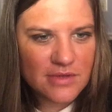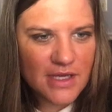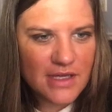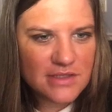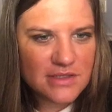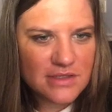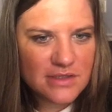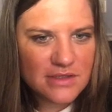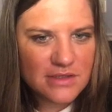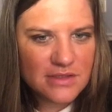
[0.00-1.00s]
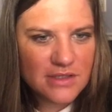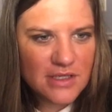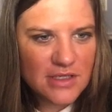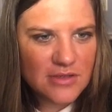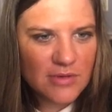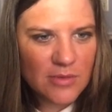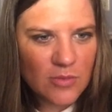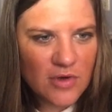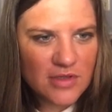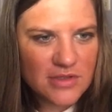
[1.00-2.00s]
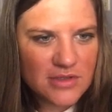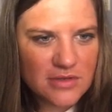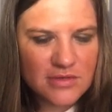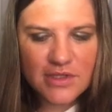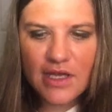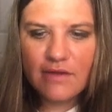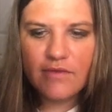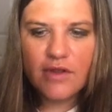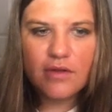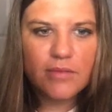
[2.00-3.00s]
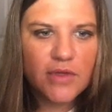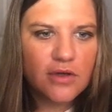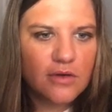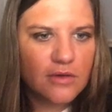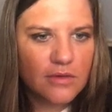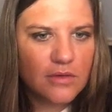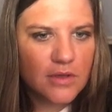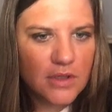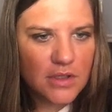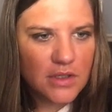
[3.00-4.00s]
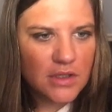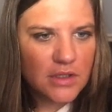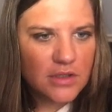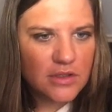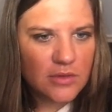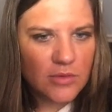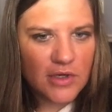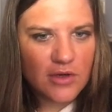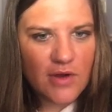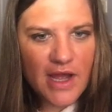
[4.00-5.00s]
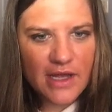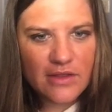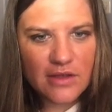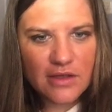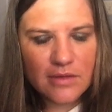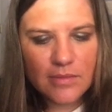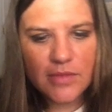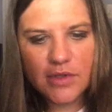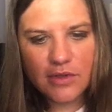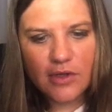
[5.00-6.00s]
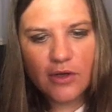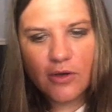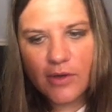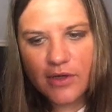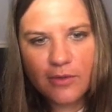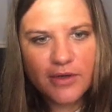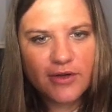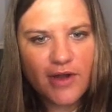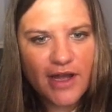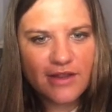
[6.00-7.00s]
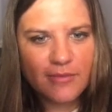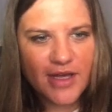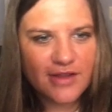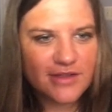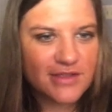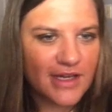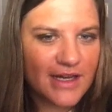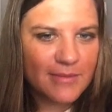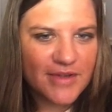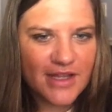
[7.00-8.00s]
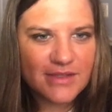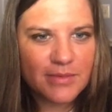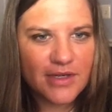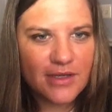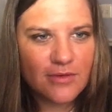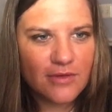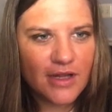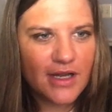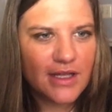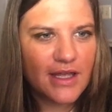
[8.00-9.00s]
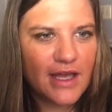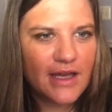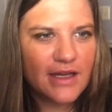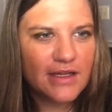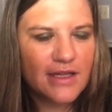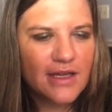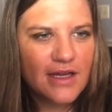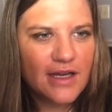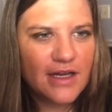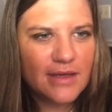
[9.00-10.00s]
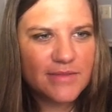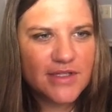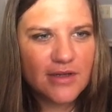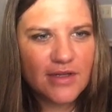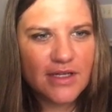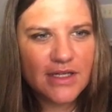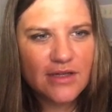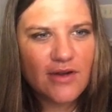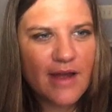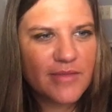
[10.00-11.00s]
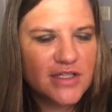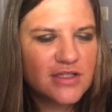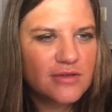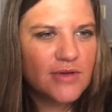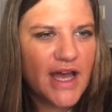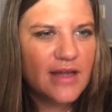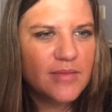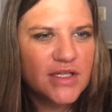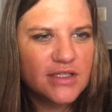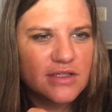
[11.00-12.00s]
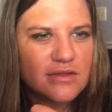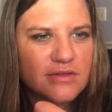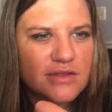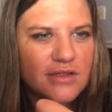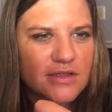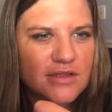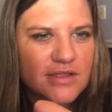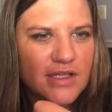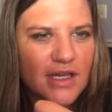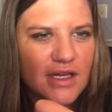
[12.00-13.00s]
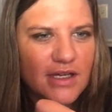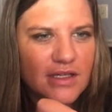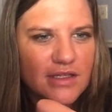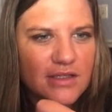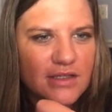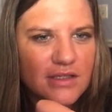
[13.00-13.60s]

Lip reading: hashes. Do we want to save them? No. Do you want to crack them? No, I don't want to crack them at this time, but that's pretty cool that it can. So here it grabbed the two admin users, and